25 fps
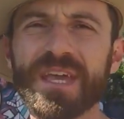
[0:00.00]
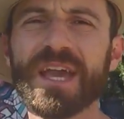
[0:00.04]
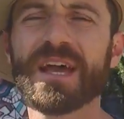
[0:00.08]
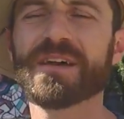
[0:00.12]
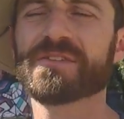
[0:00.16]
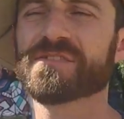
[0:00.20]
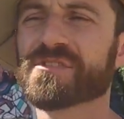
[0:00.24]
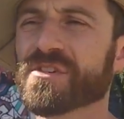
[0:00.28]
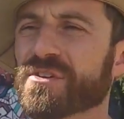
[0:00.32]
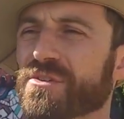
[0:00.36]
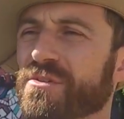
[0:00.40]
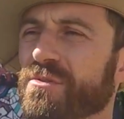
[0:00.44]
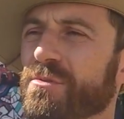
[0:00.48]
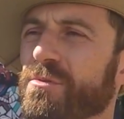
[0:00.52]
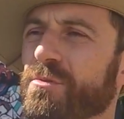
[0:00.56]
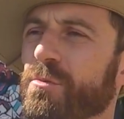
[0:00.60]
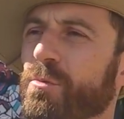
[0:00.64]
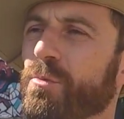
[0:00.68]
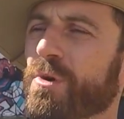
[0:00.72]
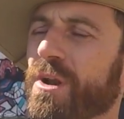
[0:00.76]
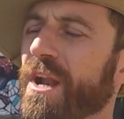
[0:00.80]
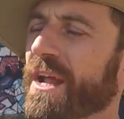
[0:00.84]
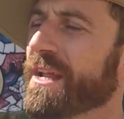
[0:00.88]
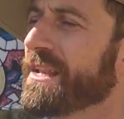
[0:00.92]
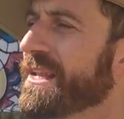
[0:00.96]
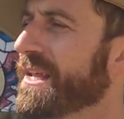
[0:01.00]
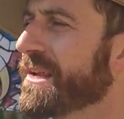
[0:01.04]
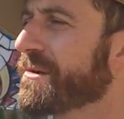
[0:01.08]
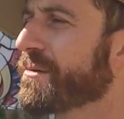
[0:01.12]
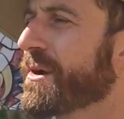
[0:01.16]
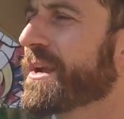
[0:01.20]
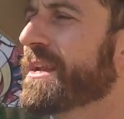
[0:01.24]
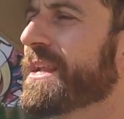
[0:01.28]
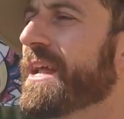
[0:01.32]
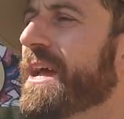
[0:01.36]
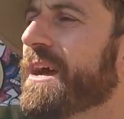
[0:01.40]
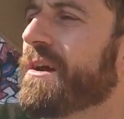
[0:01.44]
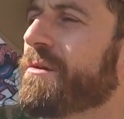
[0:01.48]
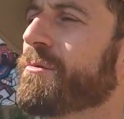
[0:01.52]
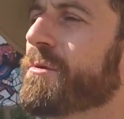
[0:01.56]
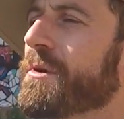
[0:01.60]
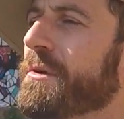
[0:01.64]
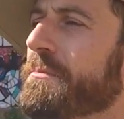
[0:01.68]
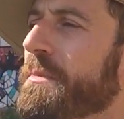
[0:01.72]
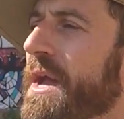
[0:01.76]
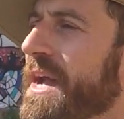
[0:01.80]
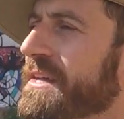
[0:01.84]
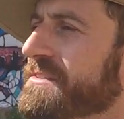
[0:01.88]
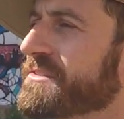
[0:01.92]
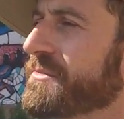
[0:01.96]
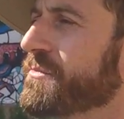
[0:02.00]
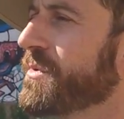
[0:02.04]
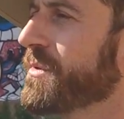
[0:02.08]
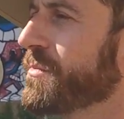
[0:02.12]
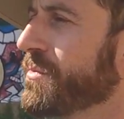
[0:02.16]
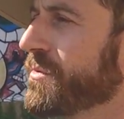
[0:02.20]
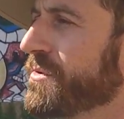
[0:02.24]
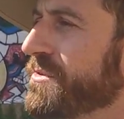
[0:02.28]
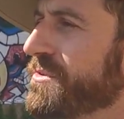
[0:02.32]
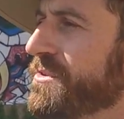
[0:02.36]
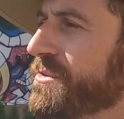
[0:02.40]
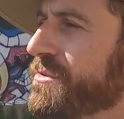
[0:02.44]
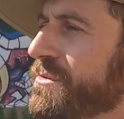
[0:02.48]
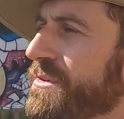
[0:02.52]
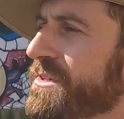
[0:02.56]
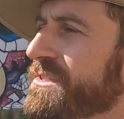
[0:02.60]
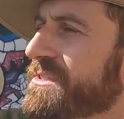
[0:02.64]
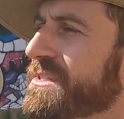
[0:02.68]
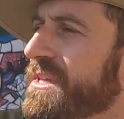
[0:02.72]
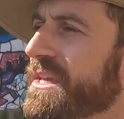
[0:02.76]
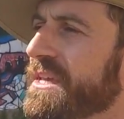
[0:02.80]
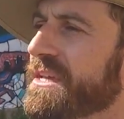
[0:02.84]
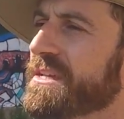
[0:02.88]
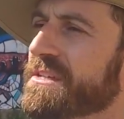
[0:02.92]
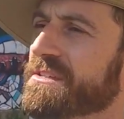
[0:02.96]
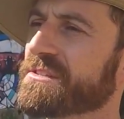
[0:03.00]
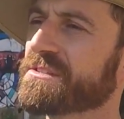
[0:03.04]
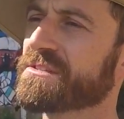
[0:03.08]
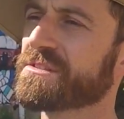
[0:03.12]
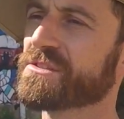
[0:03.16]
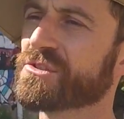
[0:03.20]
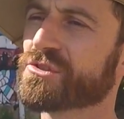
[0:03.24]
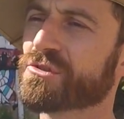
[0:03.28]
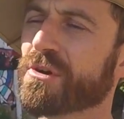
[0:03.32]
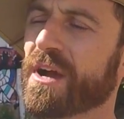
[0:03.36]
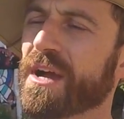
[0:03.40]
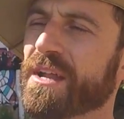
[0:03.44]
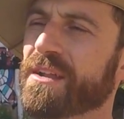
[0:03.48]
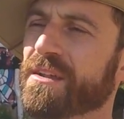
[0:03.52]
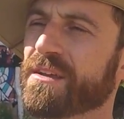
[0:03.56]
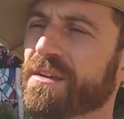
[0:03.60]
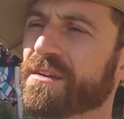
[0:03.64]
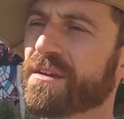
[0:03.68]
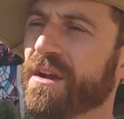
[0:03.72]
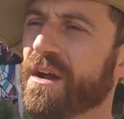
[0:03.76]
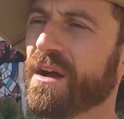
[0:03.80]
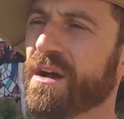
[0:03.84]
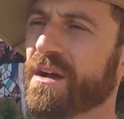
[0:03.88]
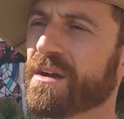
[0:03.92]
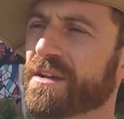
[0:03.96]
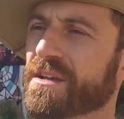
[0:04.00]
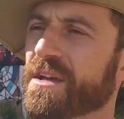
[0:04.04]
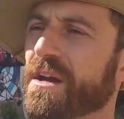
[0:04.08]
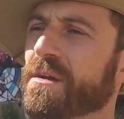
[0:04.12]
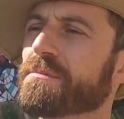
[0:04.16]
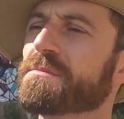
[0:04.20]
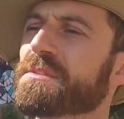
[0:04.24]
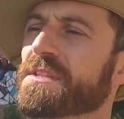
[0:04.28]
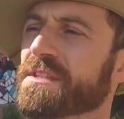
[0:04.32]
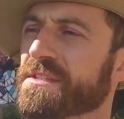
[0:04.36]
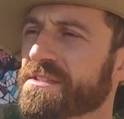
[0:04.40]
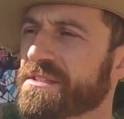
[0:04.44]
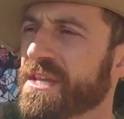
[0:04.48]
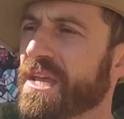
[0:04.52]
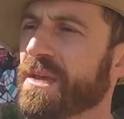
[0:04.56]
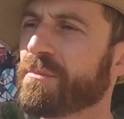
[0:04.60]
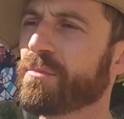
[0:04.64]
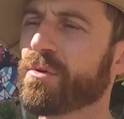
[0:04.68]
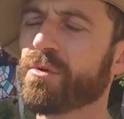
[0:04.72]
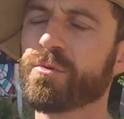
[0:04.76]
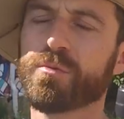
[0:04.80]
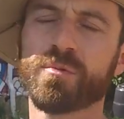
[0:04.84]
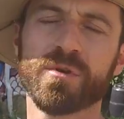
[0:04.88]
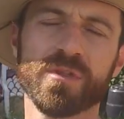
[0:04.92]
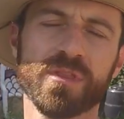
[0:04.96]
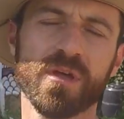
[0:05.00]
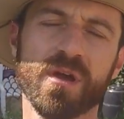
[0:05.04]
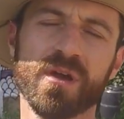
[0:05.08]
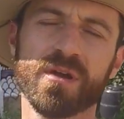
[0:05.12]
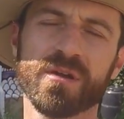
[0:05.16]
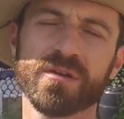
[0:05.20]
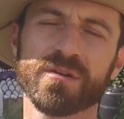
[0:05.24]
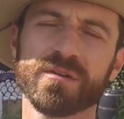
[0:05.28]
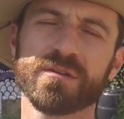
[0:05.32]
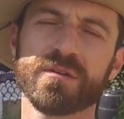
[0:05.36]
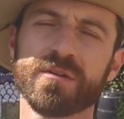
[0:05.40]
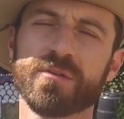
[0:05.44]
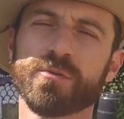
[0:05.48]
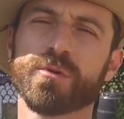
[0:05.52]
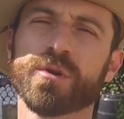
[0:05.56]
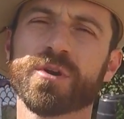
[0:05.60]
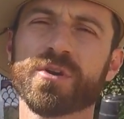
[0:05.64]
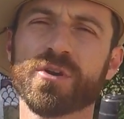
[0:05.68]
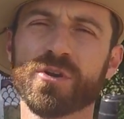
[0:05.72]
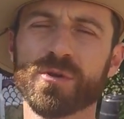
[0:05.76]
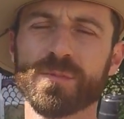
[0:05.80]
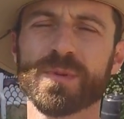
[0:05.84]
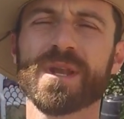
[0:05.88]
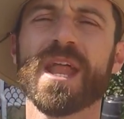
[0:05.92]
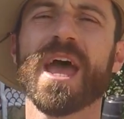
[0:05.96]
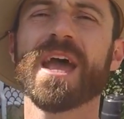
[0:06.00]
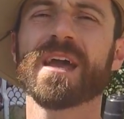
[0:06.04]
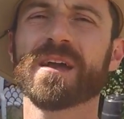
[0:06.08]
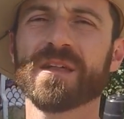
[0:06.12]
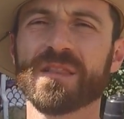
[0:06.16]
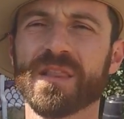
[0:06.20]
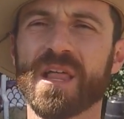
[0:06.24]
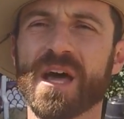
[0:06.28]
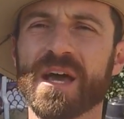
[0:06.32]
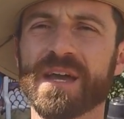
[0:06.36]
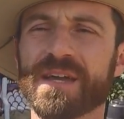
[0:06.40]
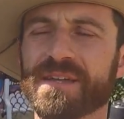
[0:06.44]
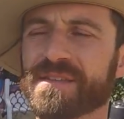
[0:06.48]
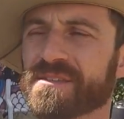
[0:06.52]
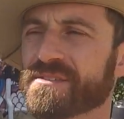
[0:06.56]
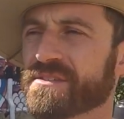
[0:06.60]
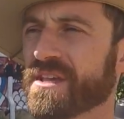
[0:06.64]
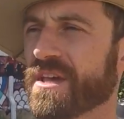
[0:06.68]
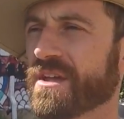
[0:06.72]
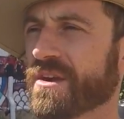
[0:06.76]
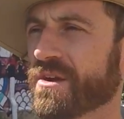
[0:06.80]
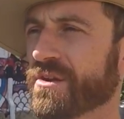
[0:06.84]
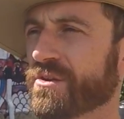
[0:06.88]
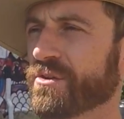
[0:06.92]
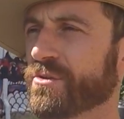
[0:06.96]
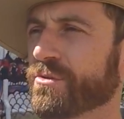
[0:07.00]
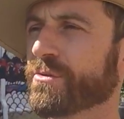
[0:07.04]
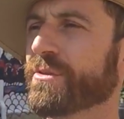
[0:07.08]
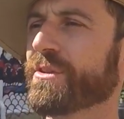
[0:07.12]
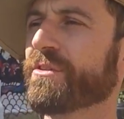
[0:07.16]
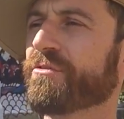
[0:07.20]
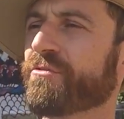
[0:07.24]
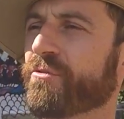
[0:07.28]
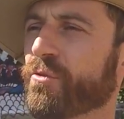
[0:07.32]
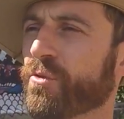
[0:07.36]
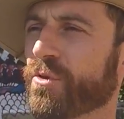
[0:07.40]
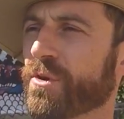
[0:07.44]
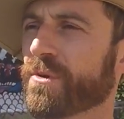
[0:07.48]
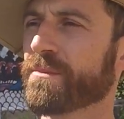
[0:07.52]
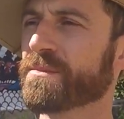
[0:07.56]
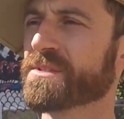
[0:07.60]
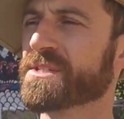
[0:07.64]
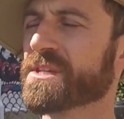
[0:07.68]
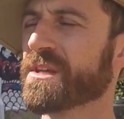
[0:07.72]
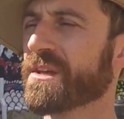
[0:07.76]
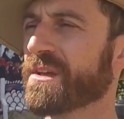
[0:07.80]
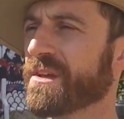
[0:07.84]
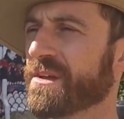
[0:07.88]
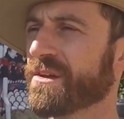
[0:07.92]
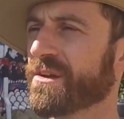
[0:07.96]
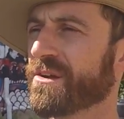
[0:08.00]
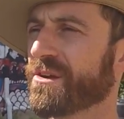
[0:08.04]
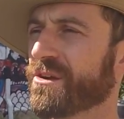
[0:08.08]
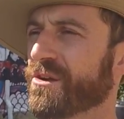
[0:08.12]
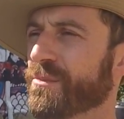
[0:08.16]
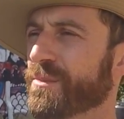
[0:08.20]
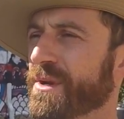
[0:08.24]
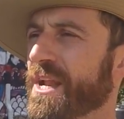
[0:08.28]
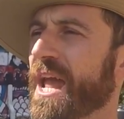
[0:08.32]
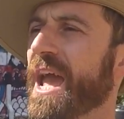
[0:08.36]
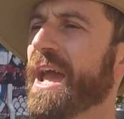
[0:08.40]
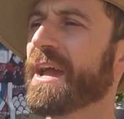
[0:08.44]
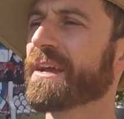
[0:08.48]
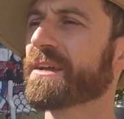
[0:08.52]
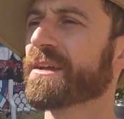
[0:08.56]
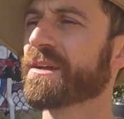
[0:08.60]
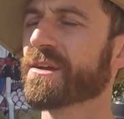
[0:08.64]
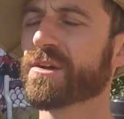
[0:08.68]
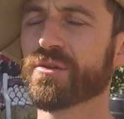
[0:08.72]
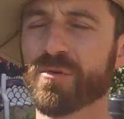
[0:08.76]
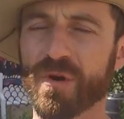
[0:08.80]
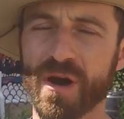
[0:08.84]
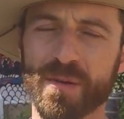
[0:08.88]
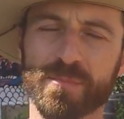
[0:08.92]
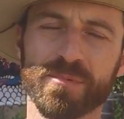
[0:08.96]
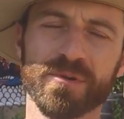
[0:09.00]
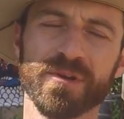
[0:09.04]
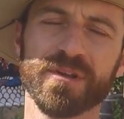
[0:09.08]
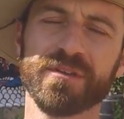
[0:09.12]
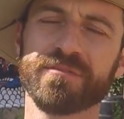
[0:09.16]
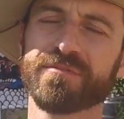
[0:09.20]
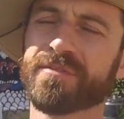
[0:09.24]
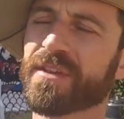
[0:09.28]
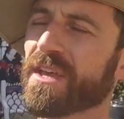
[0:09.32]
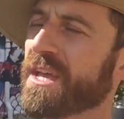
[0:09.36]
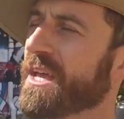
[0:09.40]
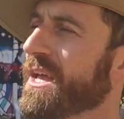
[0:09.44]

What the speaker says: So what I need right now, what I'm asking people to do is try to come to the table with our Newark Urban Ag Alliance and our newly formed Urban Ag Cooperative.